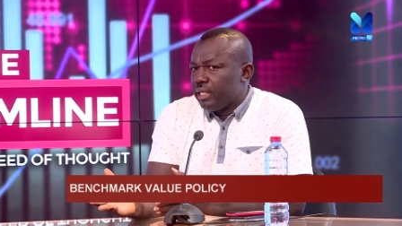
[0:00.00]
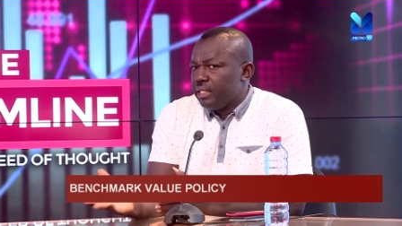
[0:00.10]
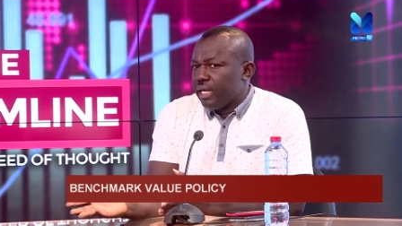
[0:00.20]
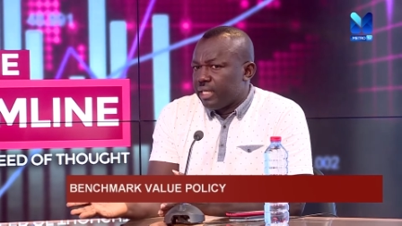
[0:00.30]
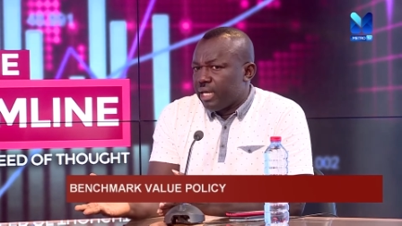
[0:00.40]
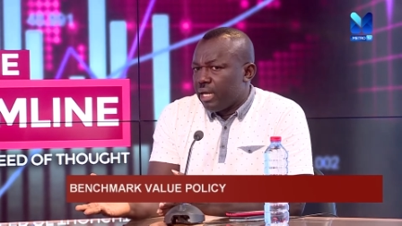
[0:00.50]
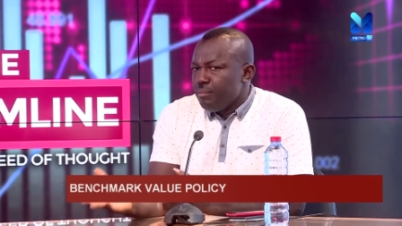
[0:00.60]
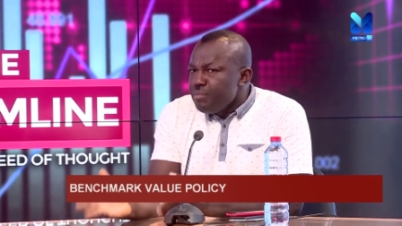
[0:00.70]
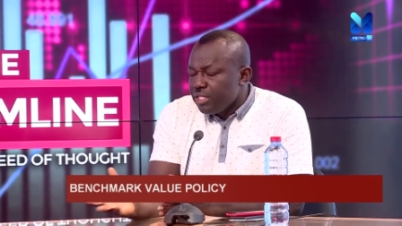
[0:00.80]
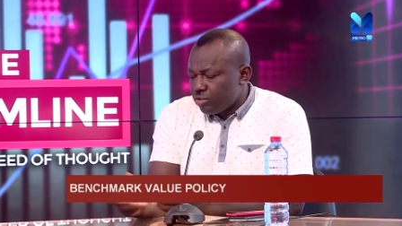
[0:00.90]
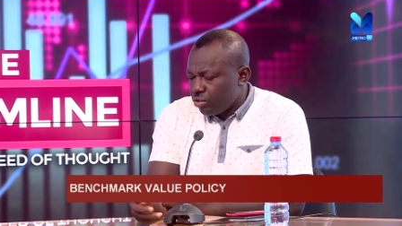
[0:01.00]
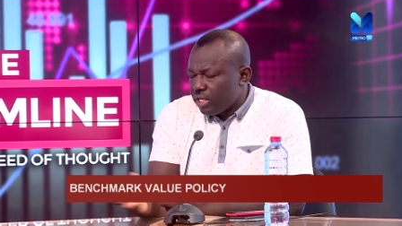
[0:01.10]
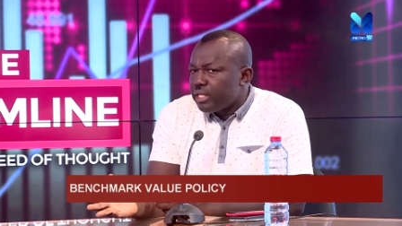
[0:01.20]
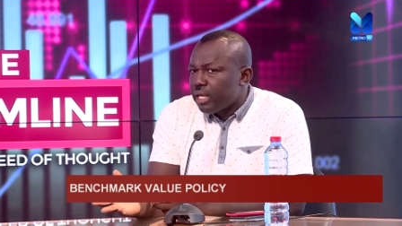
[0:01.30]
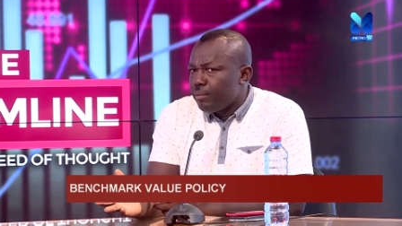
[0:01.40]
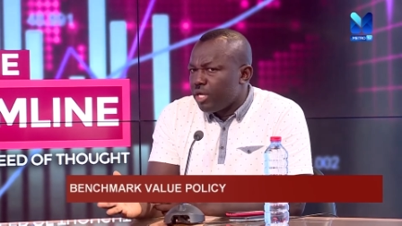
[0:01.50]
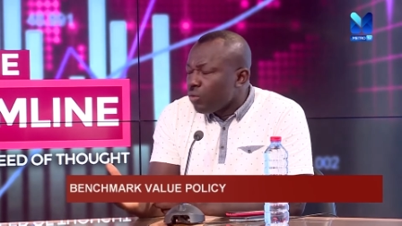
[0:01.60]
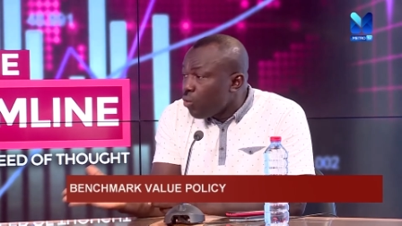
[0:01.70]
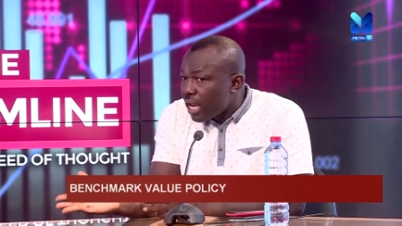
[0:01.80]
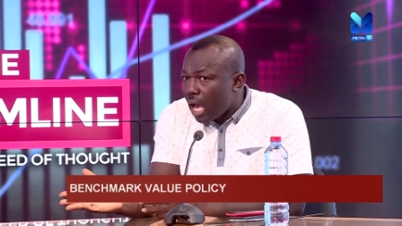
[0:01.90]
any other means to get that money,
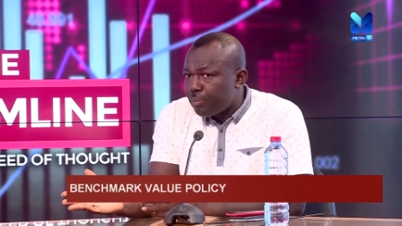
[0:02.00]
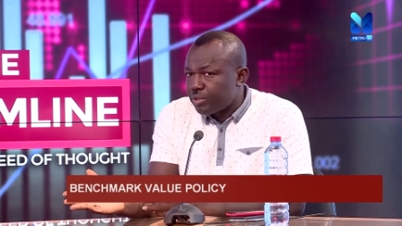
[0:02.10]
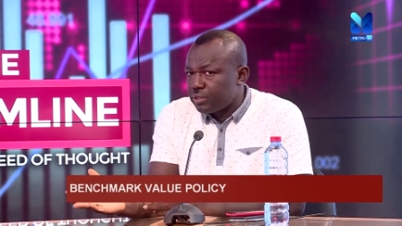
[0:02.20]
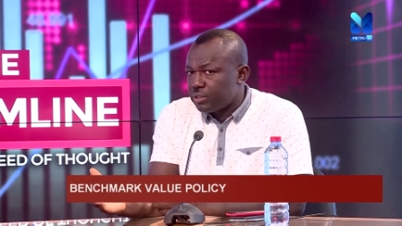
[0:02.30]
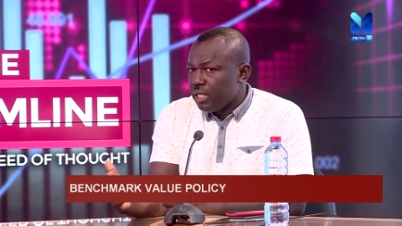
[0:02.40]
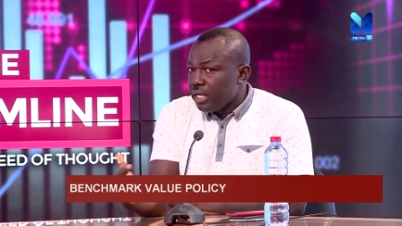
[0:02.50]
what happens?